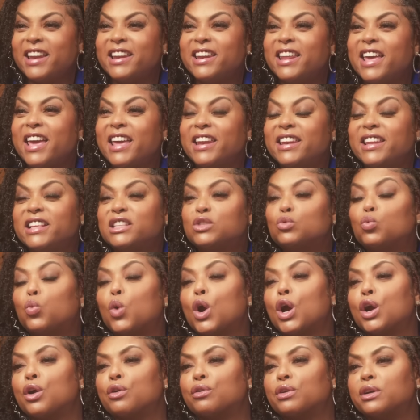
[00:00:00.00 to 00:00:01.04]
And and it's
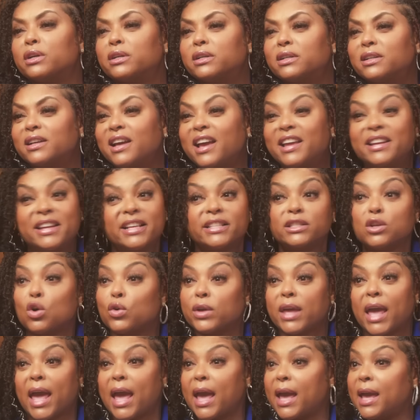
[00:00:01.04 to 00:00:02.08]
work. And it's
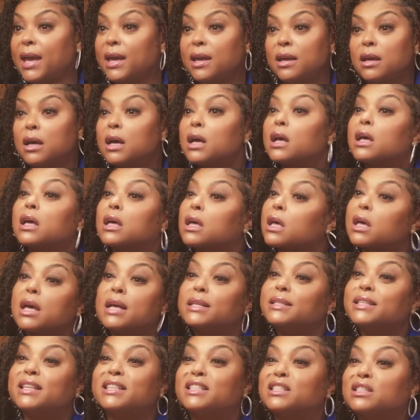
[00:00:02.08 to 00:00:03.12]
okay. Because uh-huh.
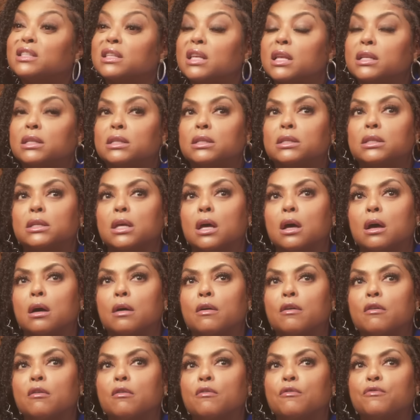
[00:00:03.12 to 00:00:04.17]
it's it's
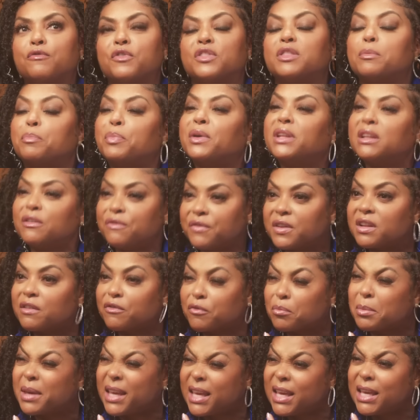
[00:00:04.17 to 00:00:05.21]
uh for the benefit
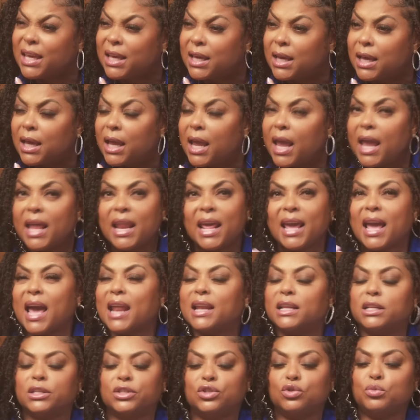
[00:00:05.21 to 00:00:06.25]
of me. Mm-hmm. It ain't got
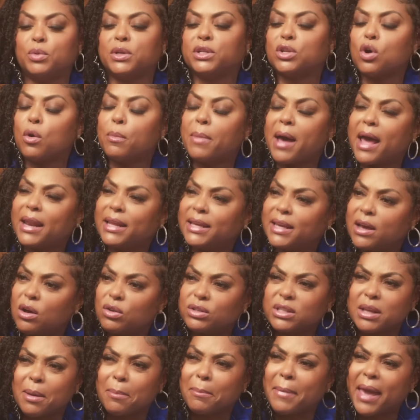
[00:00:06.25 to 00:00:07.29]
nothing to do with nobody
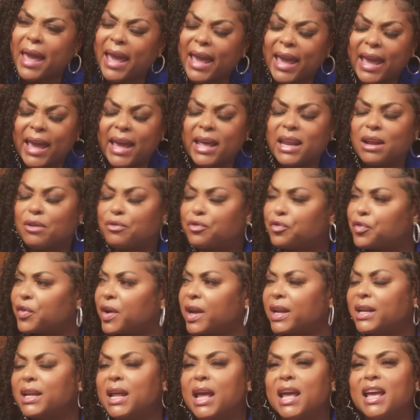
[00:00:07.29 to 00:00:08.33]
else, a man, a
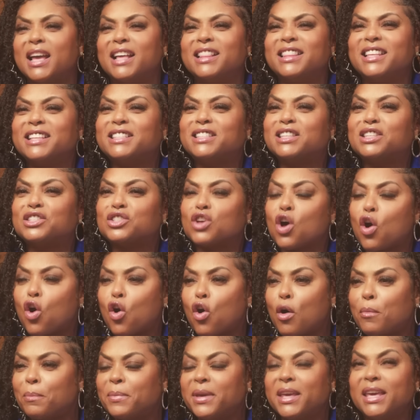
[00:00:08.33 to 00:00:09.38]
friend. This is
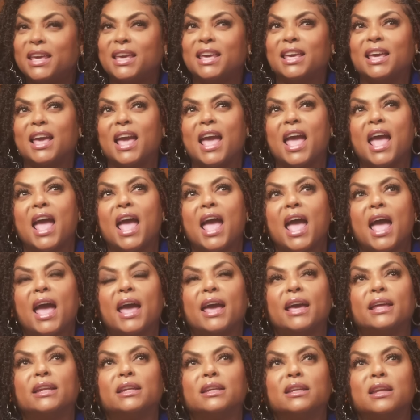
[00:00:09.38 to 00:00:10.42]
all me.
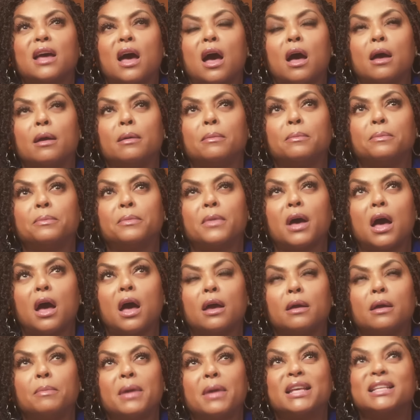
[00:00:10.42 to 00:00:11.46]
And I'm
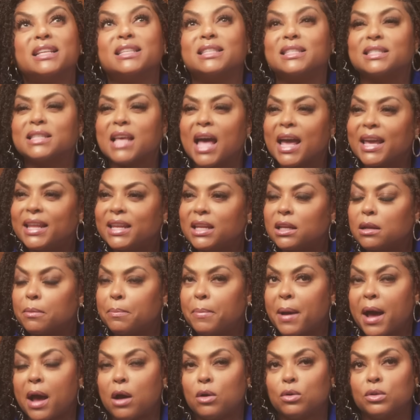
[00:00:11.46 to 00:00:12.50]
I'm excited
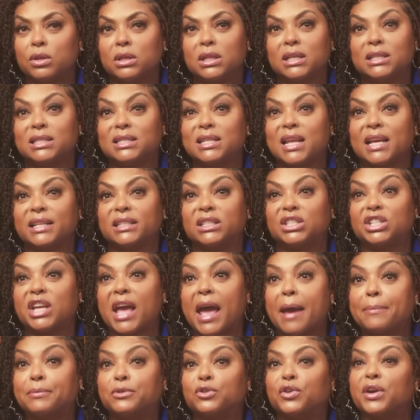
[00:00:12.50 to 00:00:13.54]
about this next
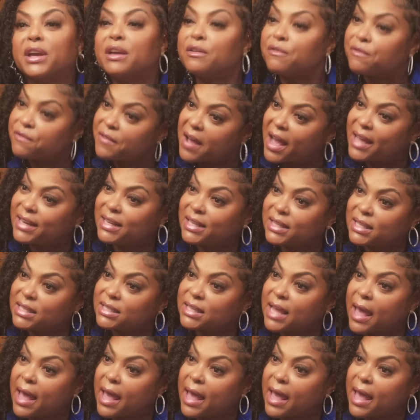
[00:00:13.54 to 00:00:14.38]
chapter and finding this